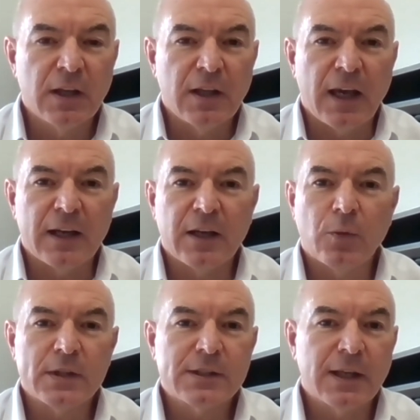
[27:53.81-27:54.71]
And
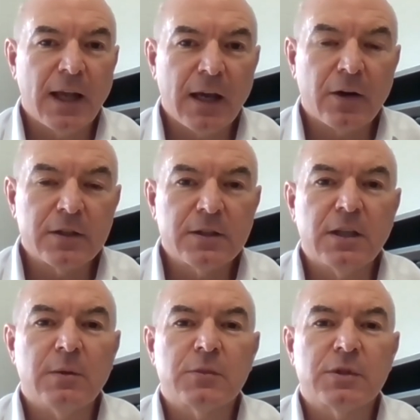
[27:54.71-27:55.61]
once again, our
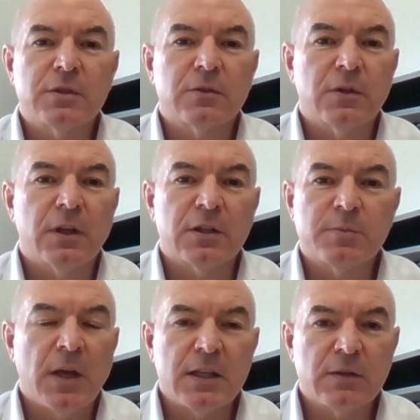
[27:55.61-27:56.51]
teams in the
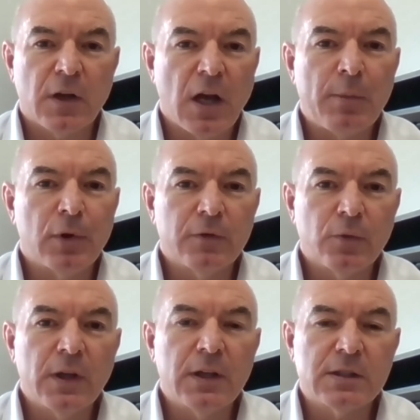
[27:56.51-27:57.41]
space of a couple of
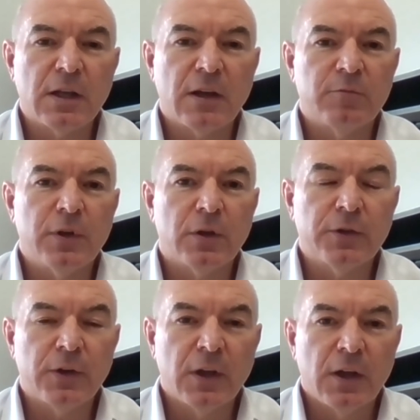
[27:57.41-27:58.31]
weeks have
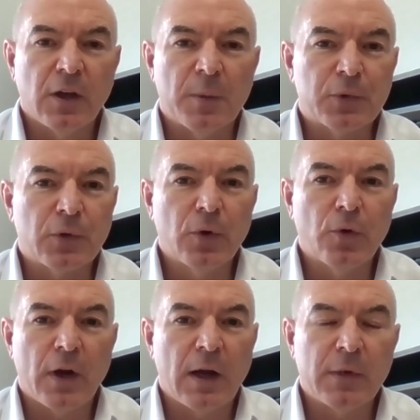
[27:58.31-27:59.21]
built a
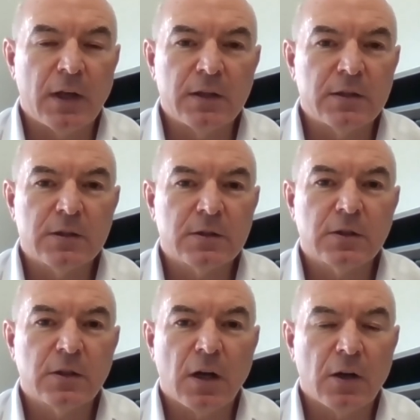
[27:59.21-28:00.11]
program that is
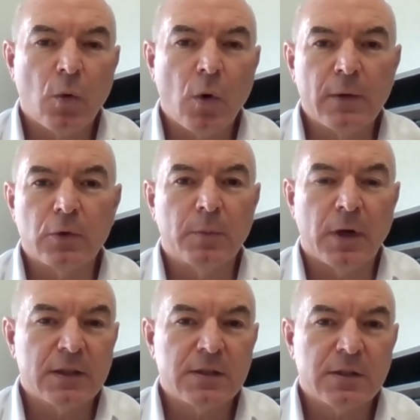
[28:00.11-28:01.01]
quite
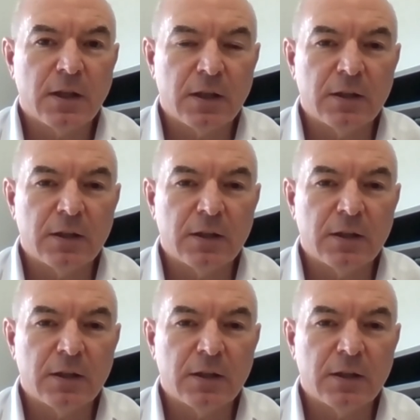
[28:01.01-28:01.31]
robust and